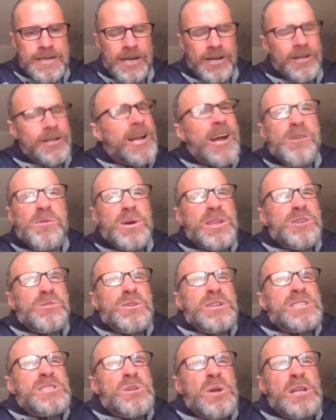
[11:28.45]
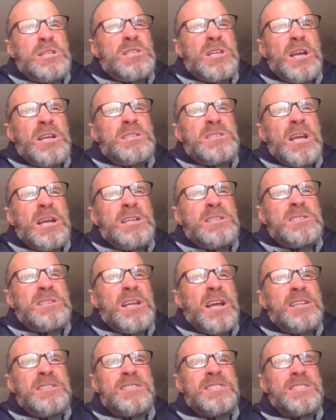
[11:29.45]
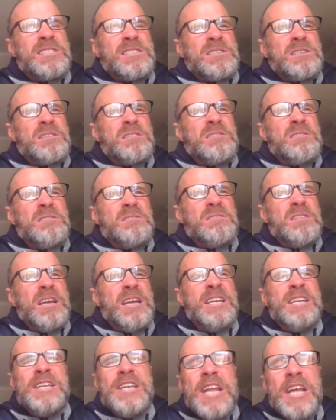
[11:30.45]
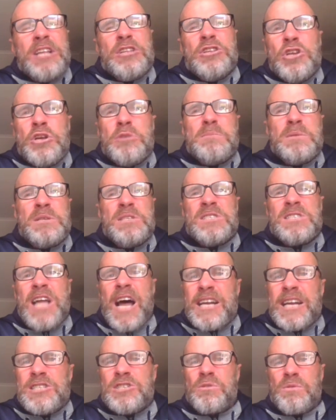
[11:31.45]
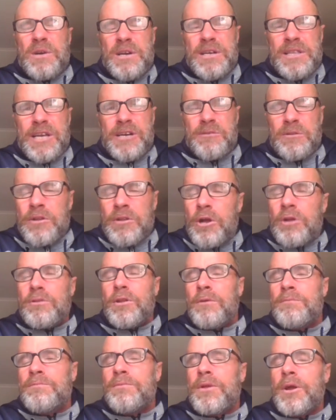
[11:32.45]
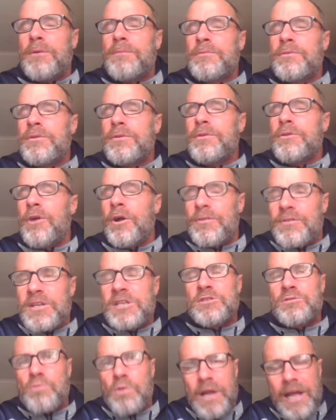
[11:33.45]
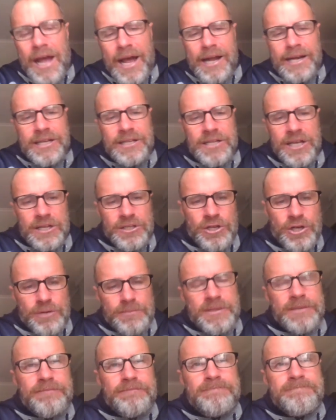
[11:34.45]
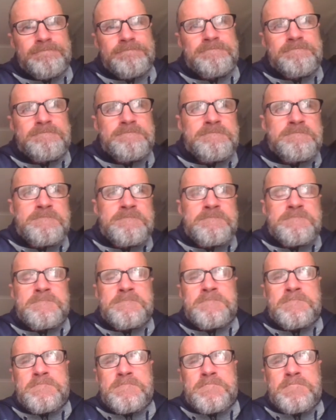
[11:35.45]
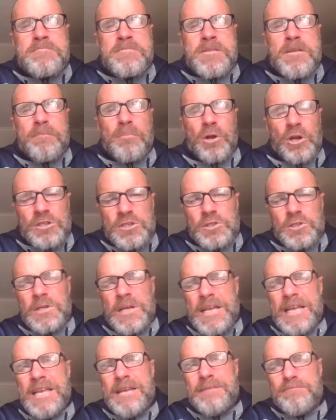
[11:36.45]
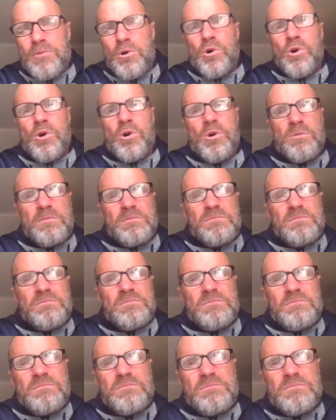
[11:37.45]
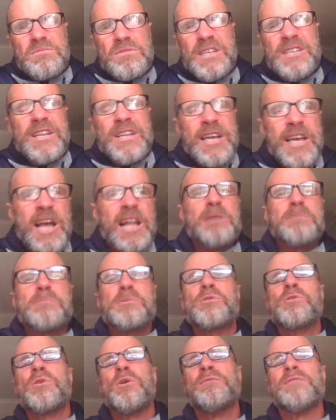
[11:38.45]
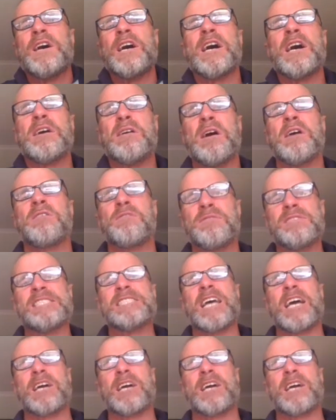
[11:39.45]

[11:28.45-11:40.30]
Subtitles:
And I don't know whether it's in Nick Newman's nature either. I'm not disregarding Nick Newman, but I see him more in the calibre of a